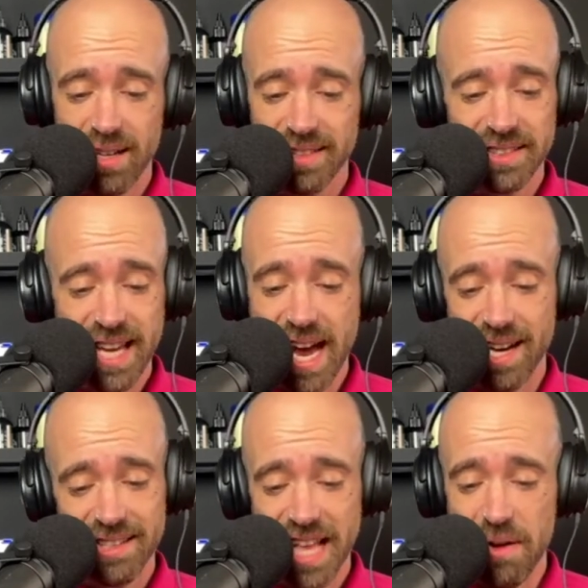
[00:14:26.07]
yeah,
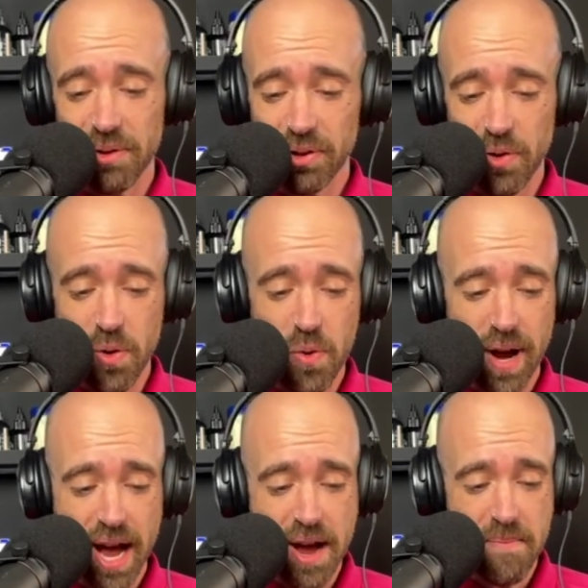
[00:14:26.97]
that was cool.
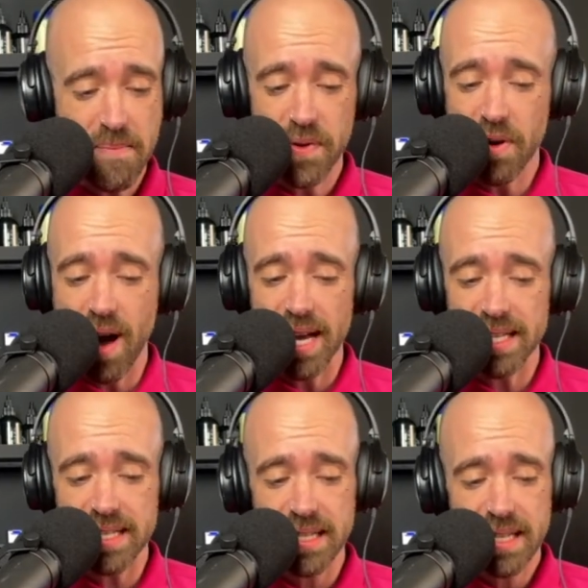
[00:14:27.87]
If you
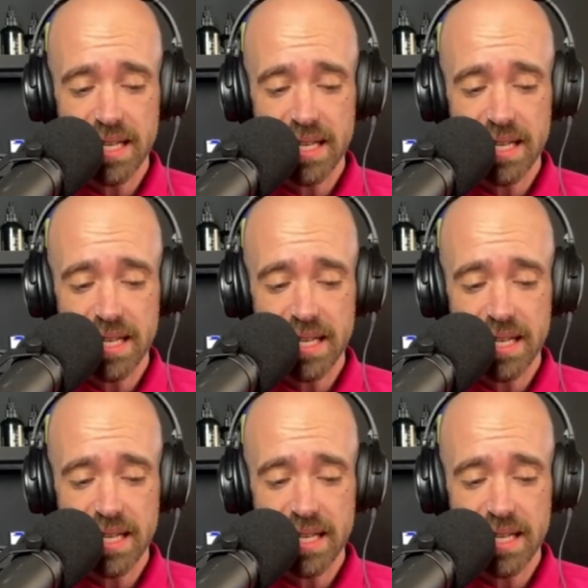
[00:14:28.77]
guys